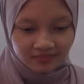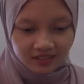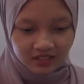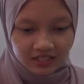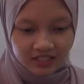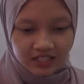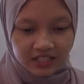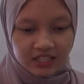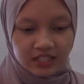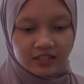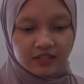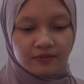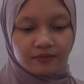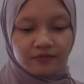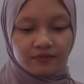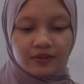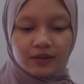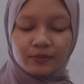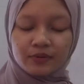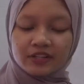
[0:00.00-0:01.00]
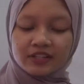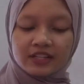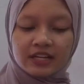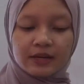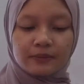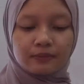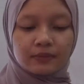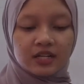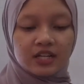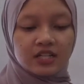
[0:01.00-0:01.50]
In February
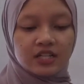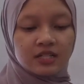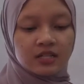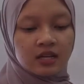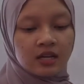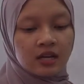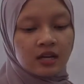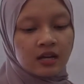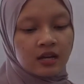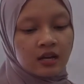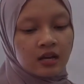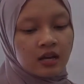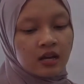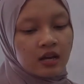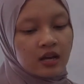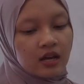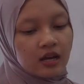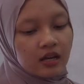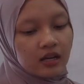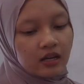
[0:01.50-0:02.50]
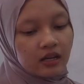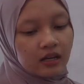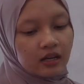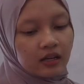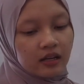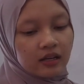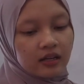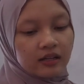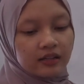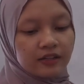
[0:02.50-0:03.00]
and March,
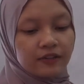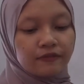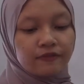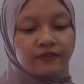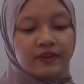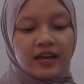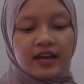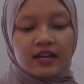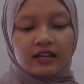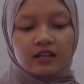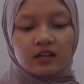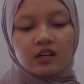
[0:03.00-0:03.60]
reflect